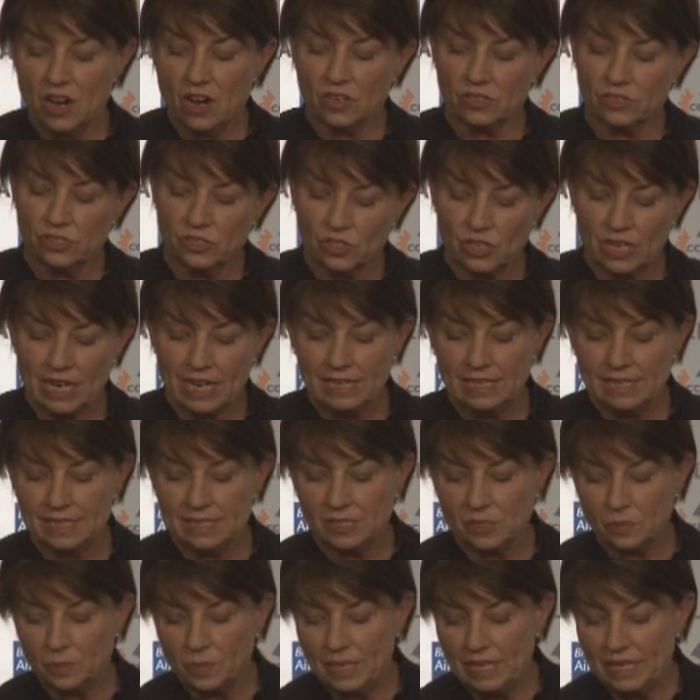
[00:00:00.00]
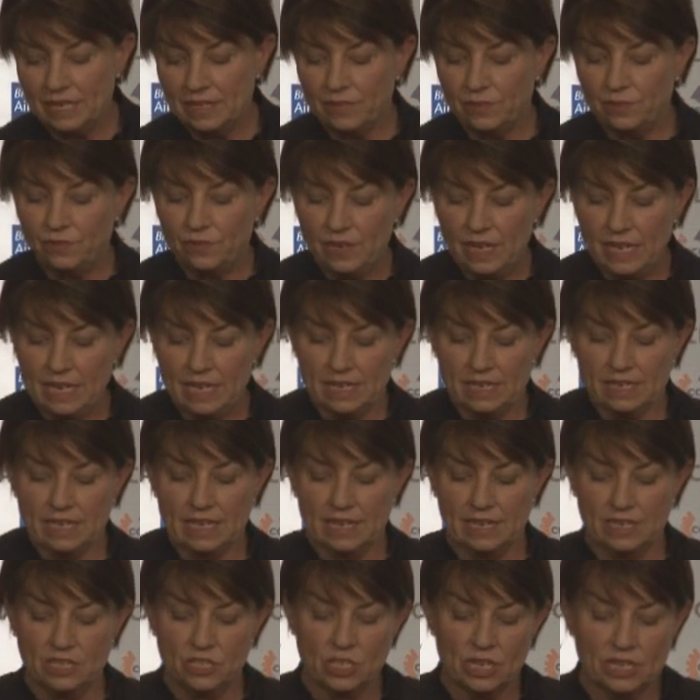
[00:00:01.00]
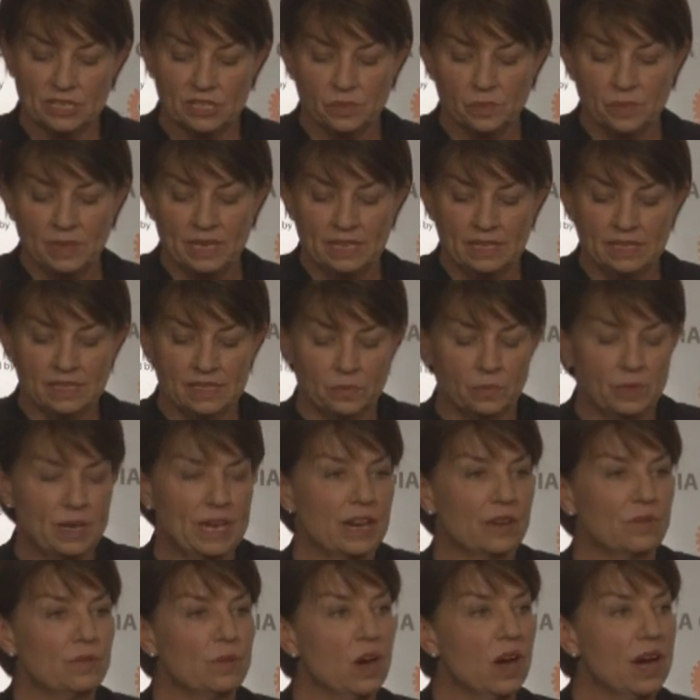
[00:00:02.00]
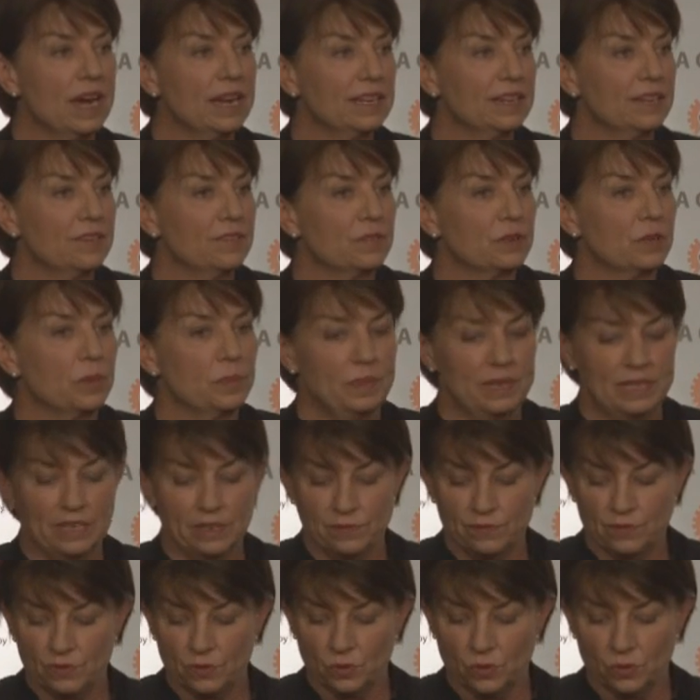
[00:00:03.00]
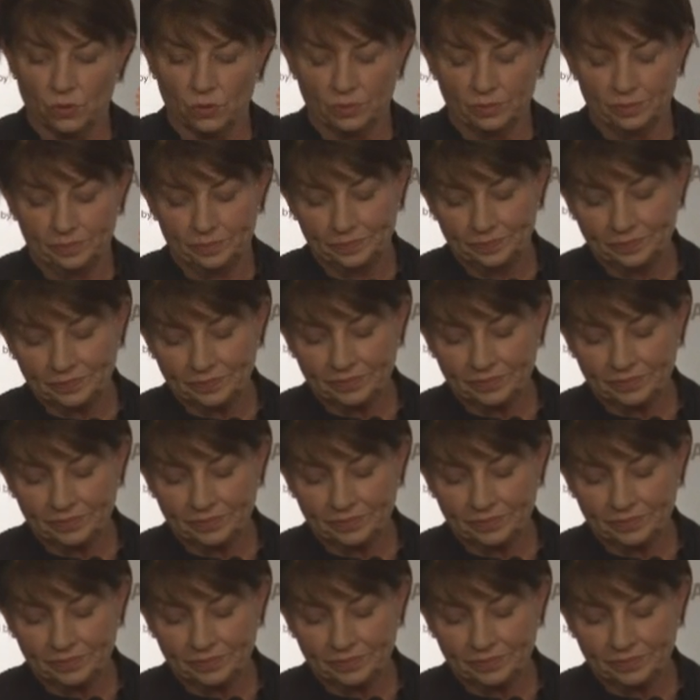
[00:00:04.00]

Australians appear to fear that it just means we are riding for a bigger fall.